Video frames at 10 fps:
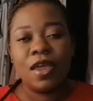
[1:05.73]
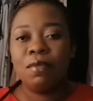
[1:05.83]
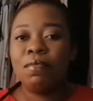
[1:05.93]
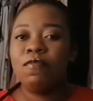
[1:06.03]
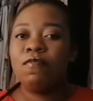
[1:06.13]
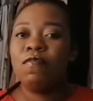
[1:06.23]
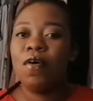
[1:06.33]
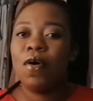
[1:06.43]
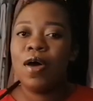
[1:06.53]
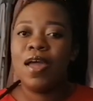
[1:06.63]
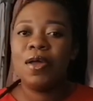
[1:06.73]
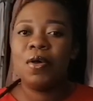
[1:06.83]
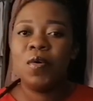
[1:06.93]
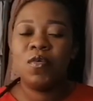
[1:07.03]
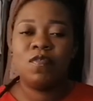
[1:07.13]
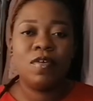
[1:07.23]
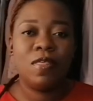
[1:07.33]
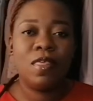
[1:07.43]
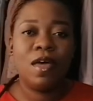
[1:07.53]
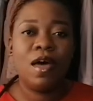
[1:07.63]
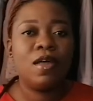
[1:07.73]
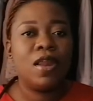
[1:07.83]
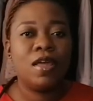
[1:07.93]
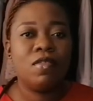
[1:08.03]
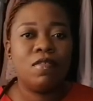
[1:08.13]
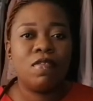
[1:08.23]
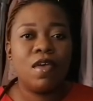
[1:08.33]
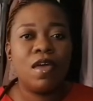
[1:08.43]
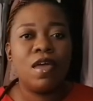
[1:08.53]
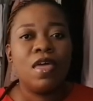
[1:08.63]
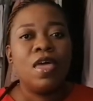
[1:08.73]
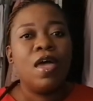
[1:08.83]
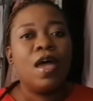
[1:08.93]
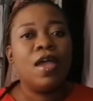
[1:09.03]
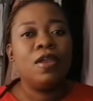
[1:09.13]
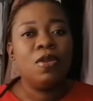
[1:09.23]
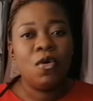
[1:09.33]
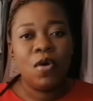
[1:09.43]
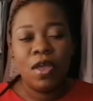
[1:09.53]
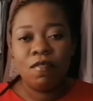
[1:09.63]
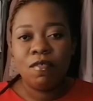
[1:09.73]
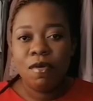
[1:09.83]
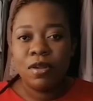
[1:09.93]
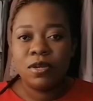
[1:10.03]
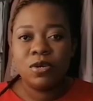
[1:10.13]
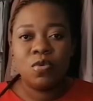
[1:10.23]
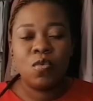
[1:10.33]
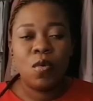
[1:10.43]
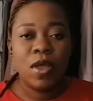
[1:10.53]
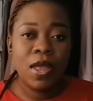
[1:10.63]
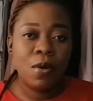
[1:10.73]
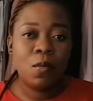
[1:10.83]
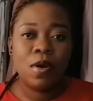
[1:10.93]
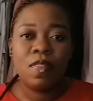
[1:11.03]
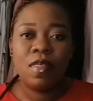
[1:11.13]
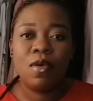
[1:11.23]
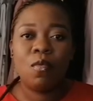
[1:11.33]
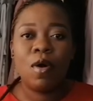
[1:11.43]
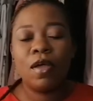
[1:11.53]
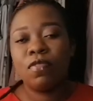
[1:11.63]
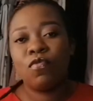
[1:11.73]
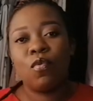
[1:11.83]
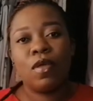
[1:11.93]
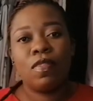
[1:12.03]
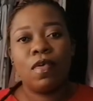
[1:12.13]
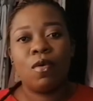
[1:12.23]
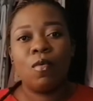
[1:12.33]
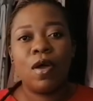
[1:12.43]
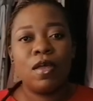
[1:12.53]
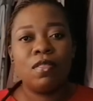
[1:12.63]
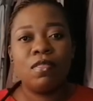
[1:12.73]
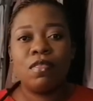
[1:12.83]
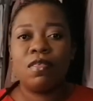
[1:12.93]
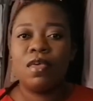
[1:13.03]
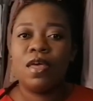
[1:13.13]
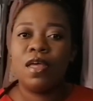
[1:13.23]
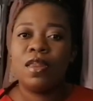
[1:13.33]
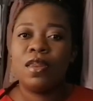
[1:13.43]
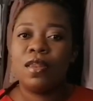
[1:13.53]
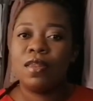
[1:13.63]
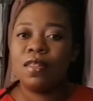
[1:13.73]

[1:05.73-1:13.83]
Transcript: And before I go further, I'd like to say I know everyone should wear what they want when they want, and